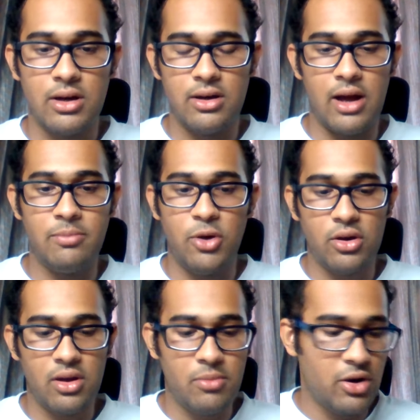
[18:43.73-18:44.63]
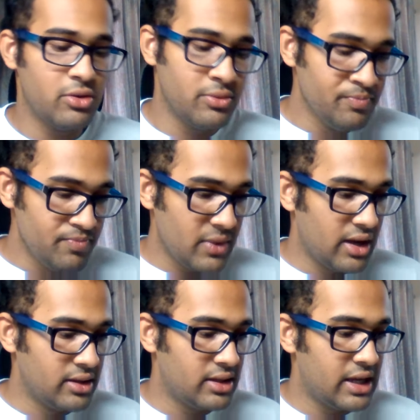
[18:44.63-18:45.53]
I'm talking about,
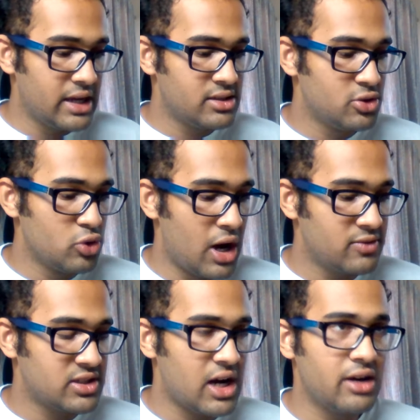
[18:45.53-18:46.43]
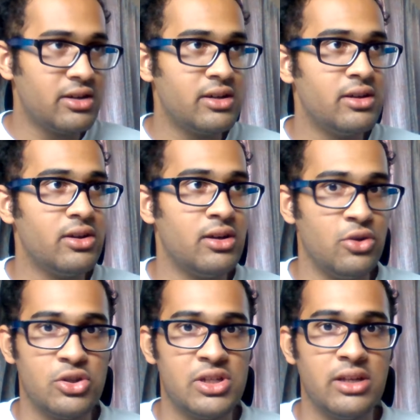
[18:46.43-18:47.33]
in case you have started,
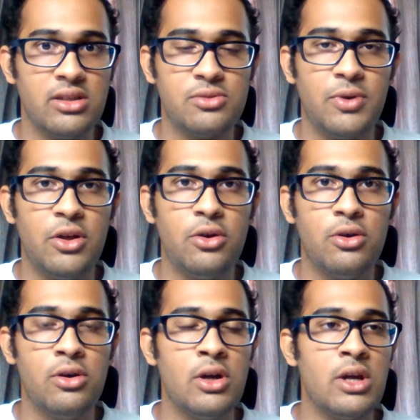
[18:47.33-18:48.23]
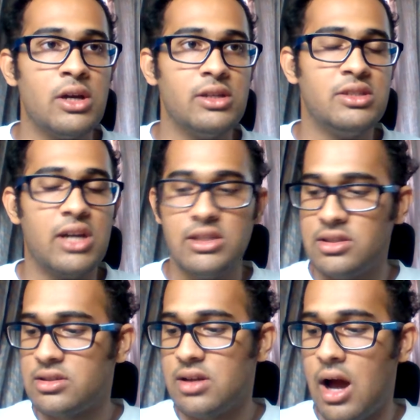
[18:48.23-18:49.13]
you're seeing this video
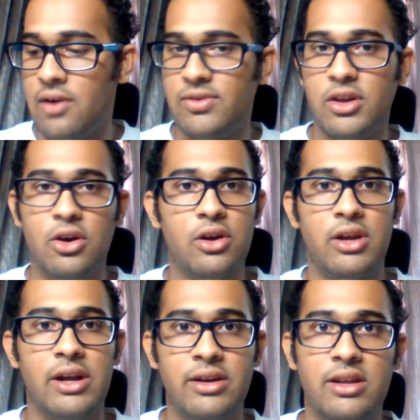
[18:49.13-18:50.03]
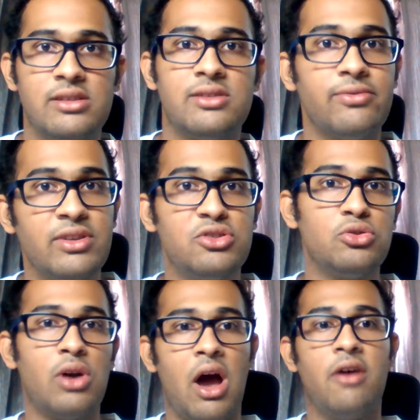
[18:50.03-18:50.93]
just after your entrance, which
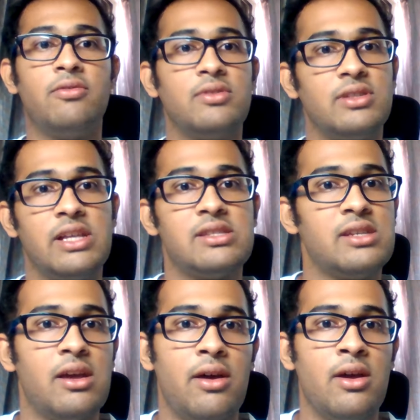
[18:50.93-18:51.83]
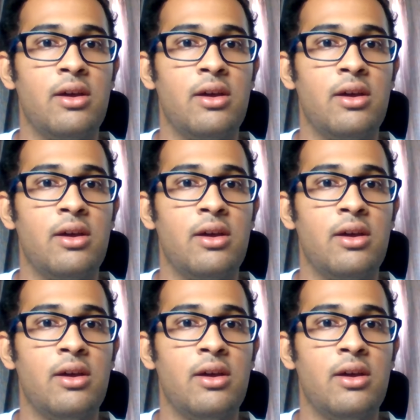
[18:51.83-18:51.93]
you have, let's say,